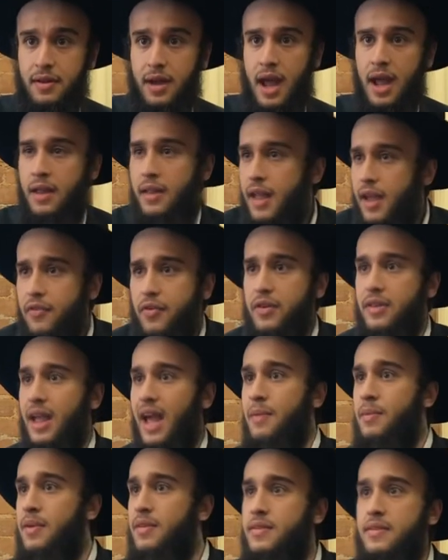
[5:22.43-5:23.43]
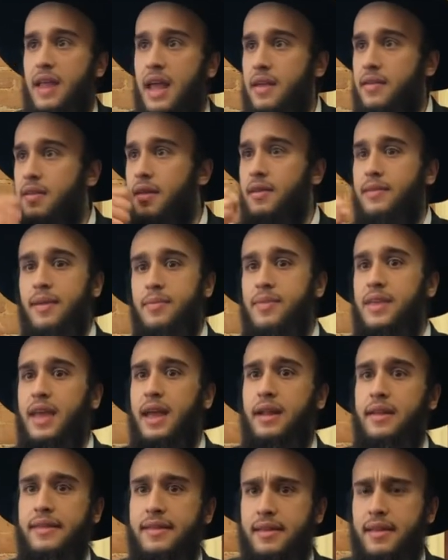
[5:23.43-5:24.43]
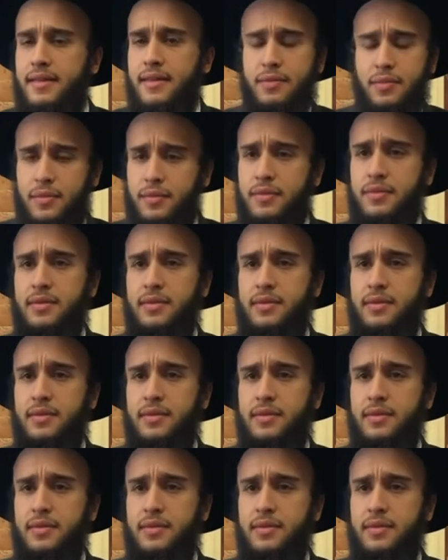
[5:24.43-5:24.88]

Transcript: And every time he's tasting something else, he says,